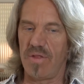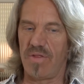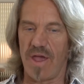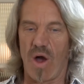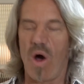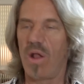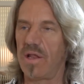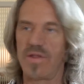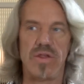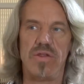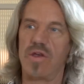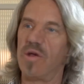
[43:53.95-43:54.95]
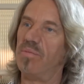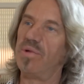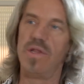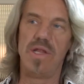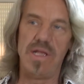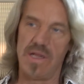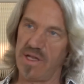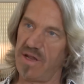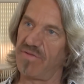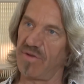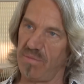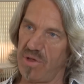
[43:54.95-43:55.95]
they all listen to completely
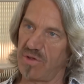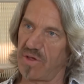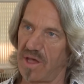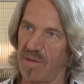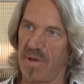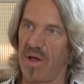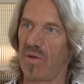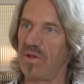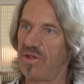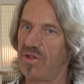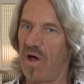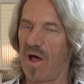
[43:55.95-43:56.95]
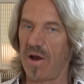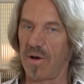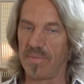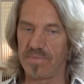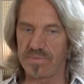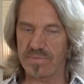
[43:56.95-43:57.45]
different music. And my oldest daughter